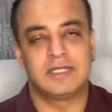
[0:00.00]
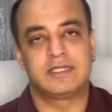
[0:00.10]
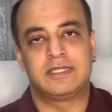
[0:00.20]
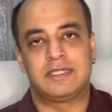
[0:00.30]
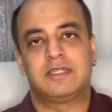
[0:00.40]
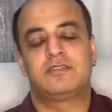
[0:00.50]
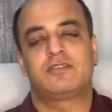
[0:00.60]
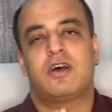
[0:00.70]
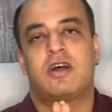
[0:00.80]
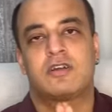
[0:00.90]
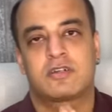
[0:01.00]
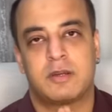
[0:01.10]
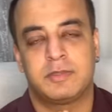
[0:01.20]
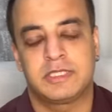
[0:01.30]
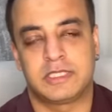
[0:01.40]
Gains are
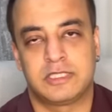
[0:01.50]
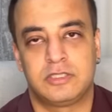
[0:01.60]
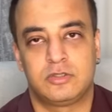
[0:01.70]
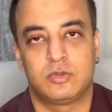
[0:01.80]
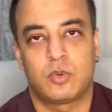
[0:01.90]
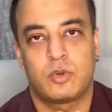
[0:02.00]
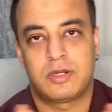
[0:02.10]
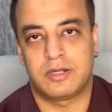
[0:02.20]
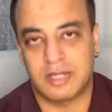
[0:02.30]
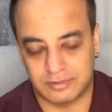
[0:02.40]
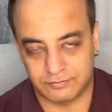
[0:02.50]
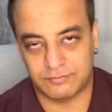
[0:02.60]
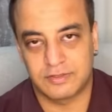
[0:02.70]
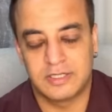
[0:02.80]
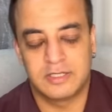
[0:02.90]
coming in your
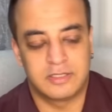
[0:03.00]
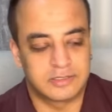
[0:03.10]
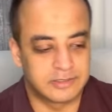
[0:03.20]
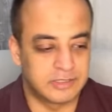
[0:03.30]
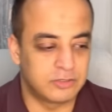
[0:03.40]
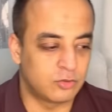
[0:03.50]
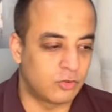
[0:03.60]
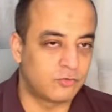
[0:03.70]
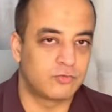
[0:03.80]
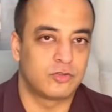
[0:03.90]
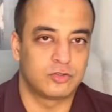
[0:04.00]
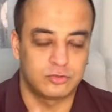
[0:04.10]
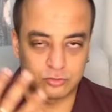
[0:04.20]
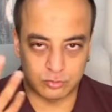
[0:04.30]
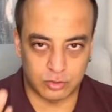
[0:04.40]
life, gain of
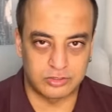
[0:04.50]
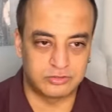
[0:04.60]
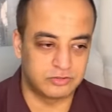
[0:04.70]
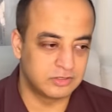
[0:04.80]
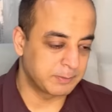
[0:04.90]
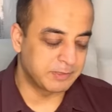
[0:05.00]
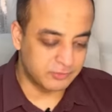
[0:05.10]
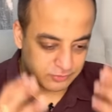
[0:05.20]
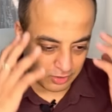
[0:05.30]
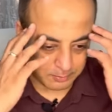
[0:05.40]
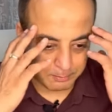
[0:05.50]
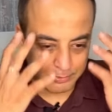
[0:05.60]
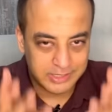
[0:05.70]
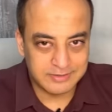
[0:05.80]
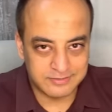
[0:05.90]
knowledge because our
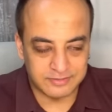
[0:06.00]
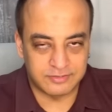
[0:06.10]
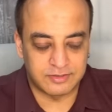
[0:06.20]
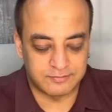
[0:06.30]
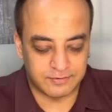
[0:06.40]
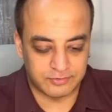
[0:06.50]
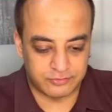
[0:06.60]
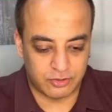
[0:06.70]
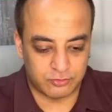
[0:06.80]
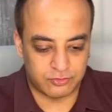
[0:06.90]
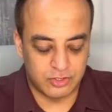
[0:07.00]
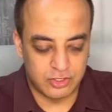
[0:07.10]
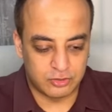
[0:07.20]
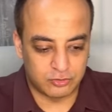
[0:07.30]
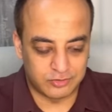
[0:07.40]
brain sits in the first house.
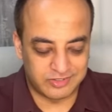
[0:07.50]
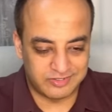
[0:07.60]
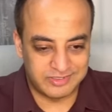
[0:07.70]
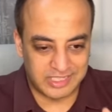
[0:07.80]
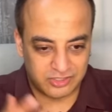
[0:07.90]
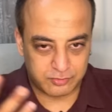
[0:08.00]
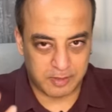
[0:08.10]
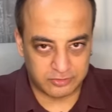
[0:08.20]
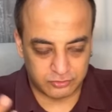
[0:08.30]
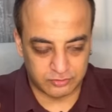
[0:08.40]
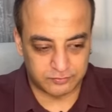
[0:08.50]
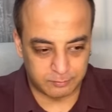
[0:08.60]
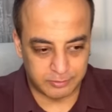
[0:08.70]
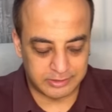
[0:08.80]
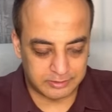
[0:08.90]
So, this is the expansion of your
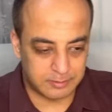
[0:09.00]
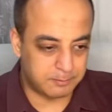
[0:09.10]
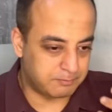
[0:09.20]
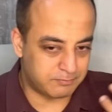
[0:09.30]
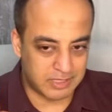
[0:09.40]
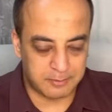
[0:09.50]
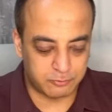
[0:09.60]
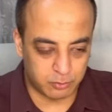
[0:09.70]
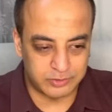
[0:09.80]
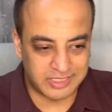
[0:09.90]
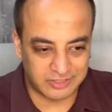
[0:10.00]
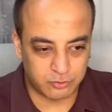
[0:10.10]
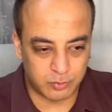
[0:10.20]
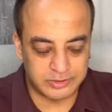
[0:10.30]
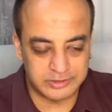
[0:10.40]
brain. Perhaps over the next
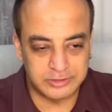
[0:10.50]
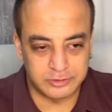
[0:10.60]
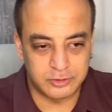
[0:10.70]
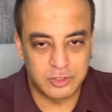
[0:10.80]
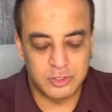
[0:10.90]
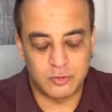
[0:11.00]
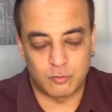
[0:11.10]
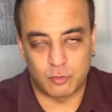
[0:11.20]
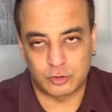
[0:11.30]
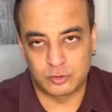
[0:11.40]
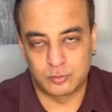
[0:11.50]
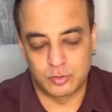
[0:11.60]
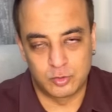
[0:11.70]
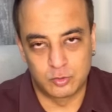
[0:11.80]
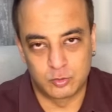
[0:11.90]
one year, what you
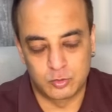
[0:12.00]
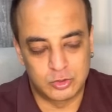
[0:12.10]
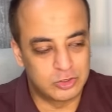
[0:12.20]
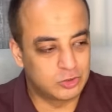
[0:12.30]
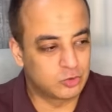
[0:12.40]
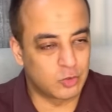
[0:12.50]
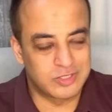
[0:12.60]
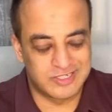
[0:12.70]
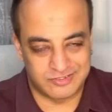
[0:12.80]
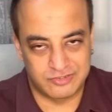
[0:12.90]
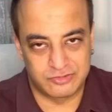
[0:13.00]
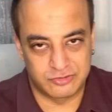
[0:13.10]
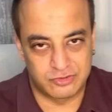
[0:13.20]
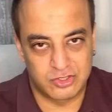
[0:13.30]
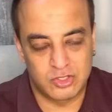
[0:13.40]
would do your
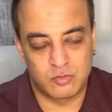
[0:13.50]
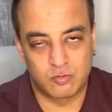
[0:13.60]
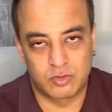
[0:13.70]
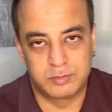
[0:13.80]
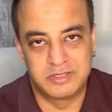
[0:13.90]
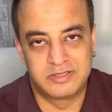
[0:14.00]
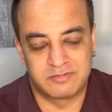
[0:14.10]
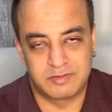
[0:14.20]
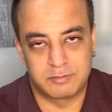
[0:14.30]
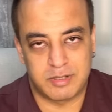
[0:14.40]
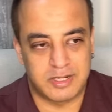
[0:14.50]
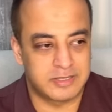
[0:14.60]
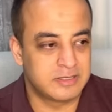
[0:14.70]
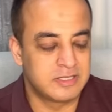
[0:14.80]
decisions would be driven by